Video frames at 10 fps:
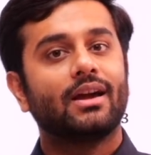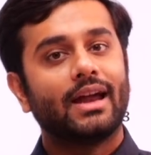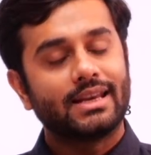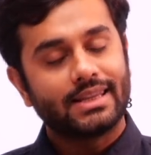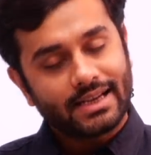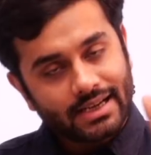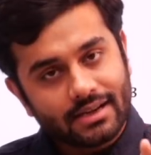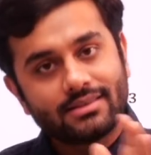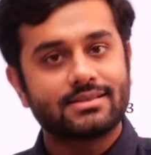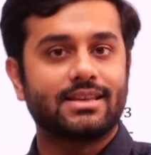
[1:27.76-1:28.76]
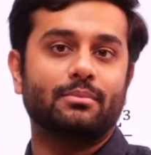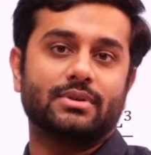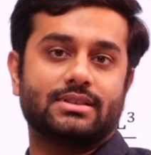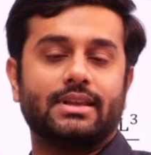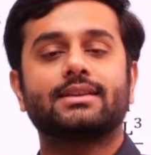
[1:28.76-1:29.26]
And they did the same
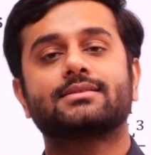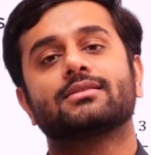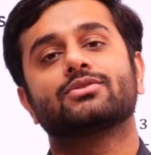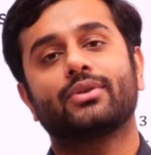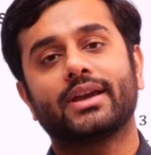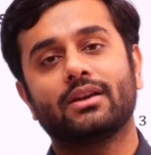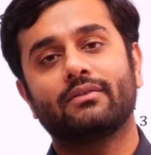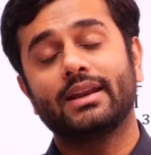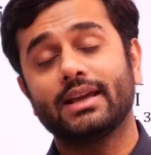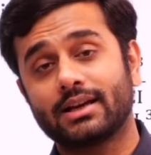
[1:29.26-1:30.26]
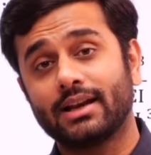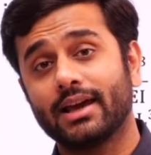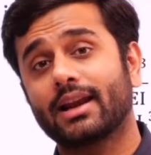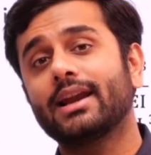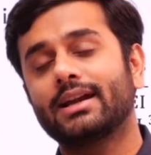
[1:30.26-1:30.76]
mistakes. So I can very
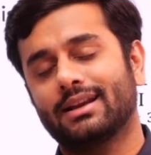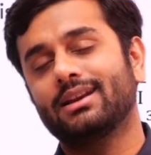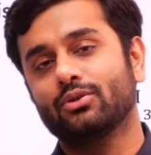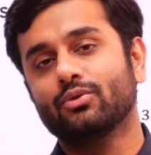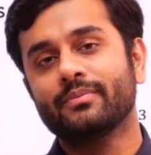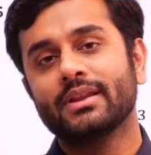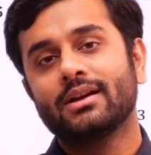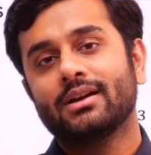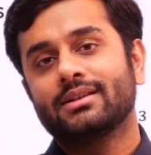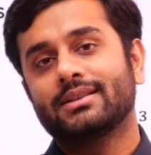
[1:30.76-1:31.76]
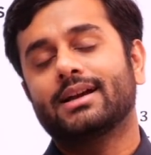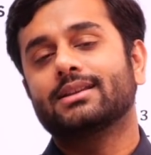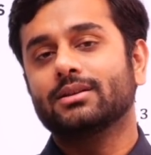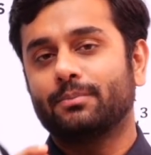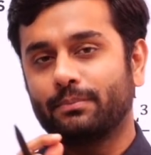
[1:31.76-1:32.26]
clearly tell you
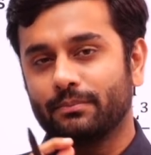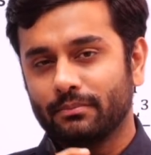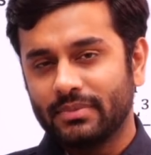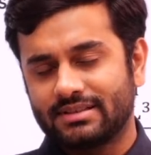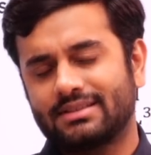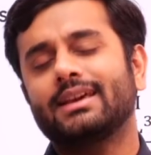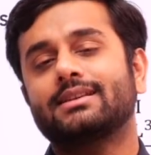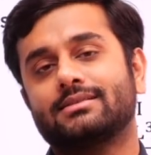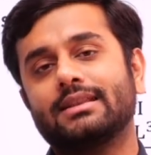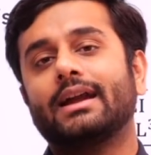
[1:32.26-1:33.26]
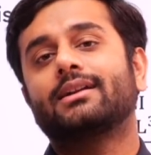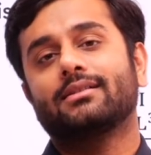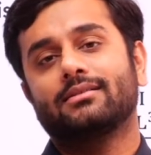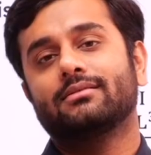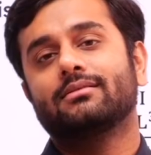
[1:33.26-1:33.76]
that the mistakes
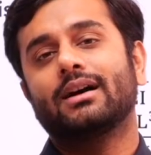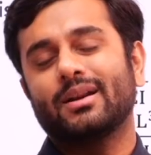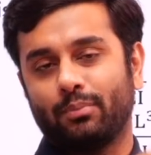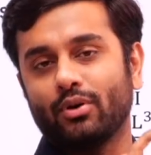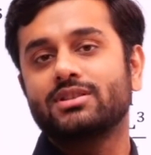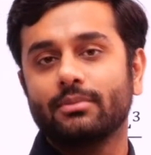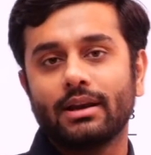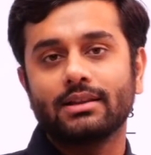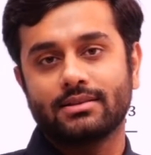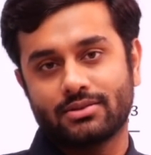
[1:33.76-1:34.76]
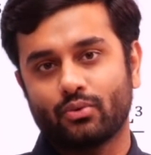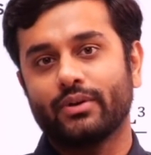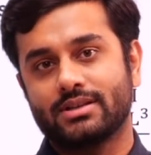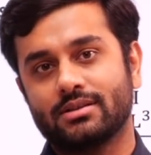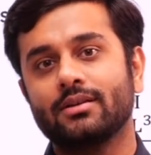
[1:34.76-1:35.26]
that are possible in this
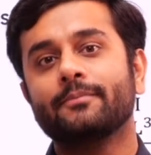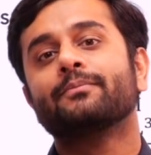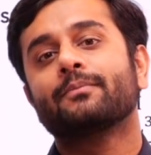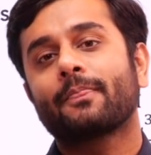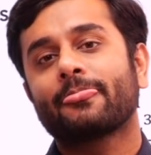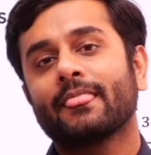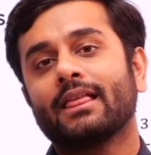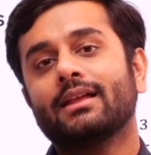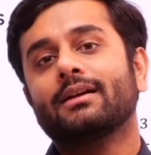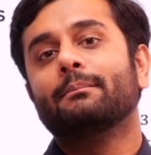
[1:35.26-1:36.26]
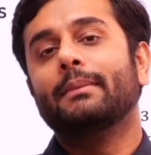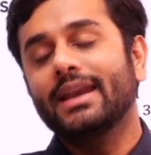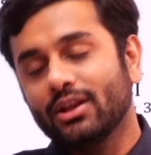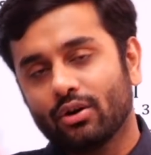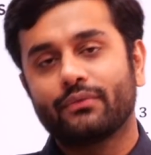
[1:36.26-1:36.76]
question,
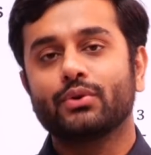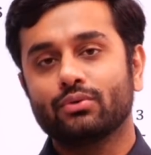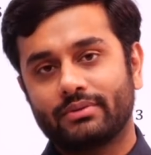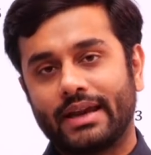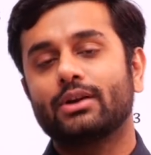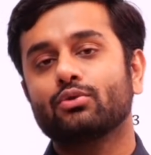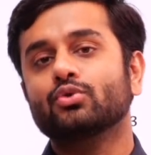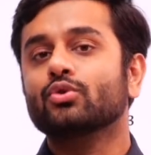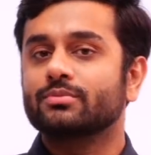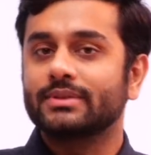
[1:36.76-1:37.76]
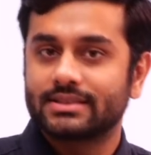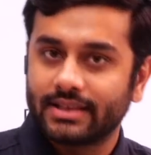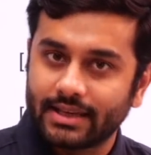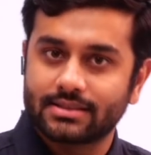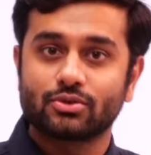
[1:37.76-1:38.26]
many of you can do those
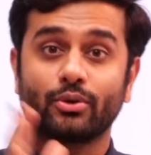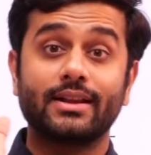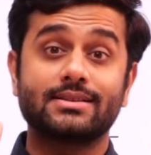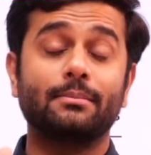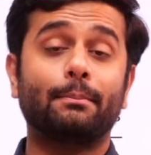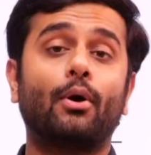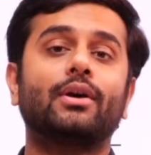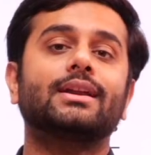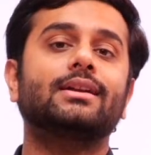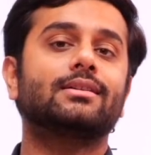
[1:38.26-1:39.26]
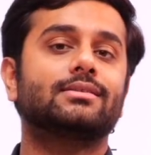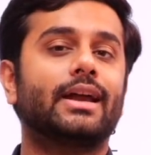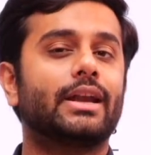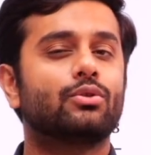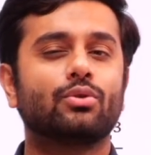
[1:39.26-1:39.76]
mistakes. So it is important
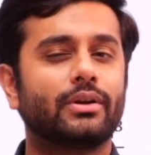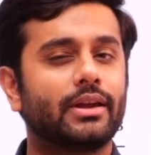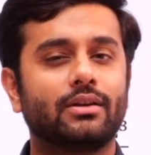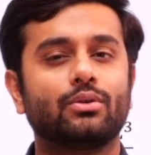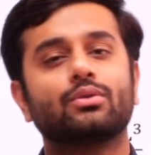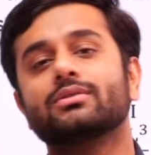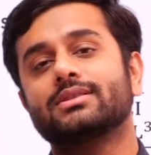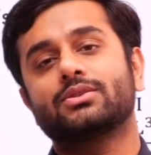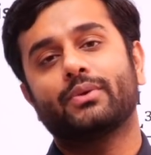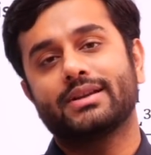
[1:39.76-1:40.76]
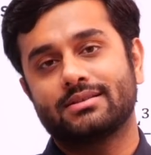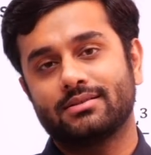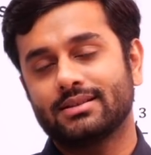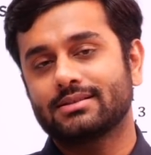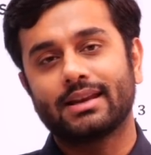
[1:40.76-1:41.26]
that you don't ignore this
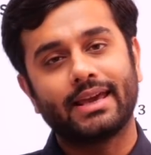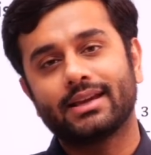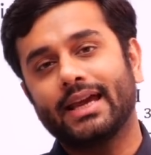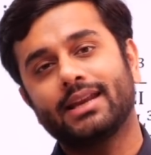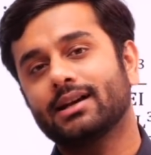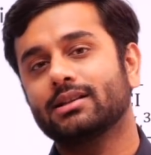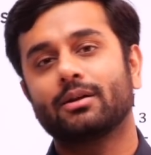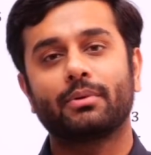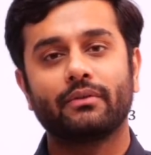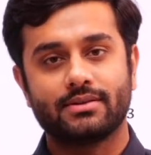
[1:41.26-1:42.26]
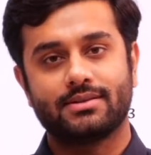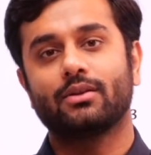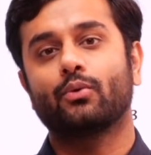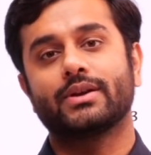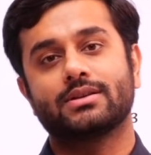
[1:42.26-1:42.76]
question just like any other previous year
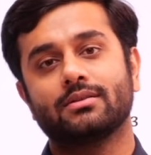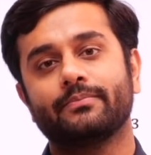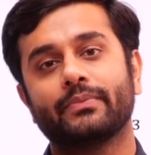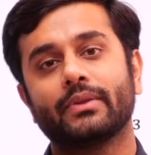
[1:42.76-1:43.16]
question.